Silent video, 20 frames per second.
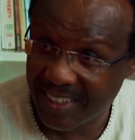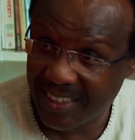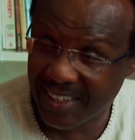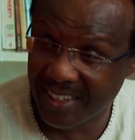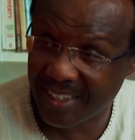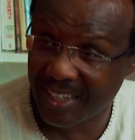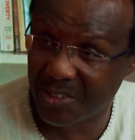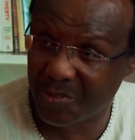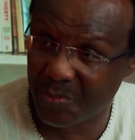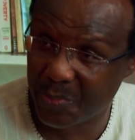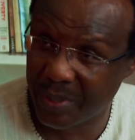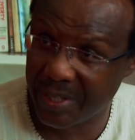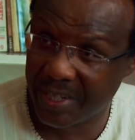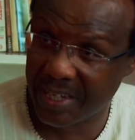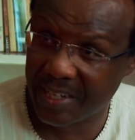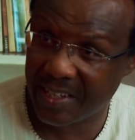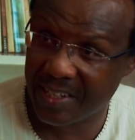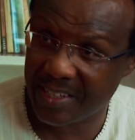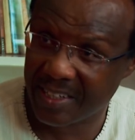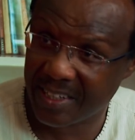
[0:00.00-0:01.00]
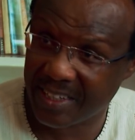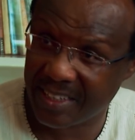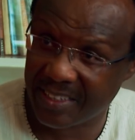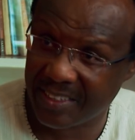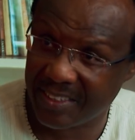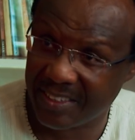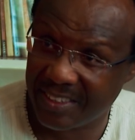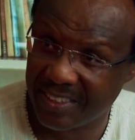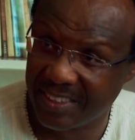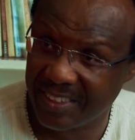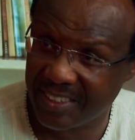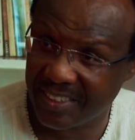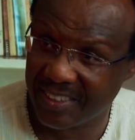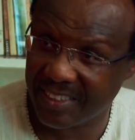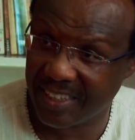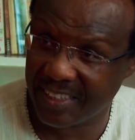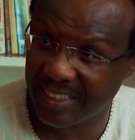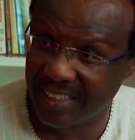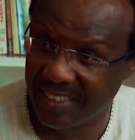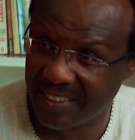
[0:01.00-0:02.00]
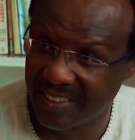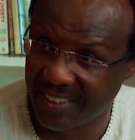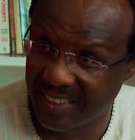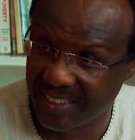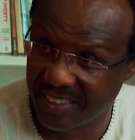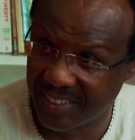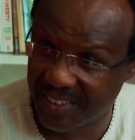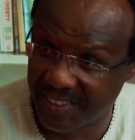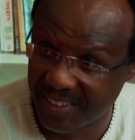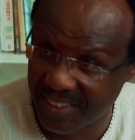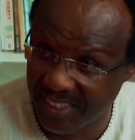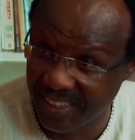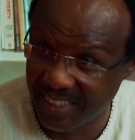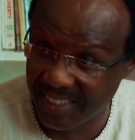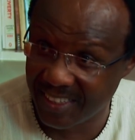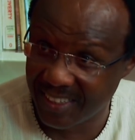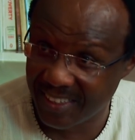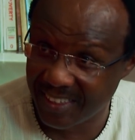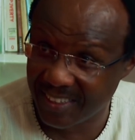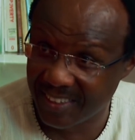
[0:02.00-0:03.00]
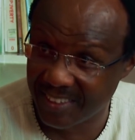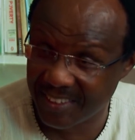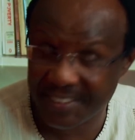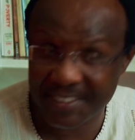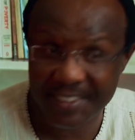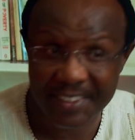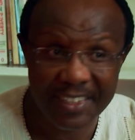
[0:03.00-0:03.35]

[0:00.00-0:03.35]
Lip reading: that have plagued this country since 1963.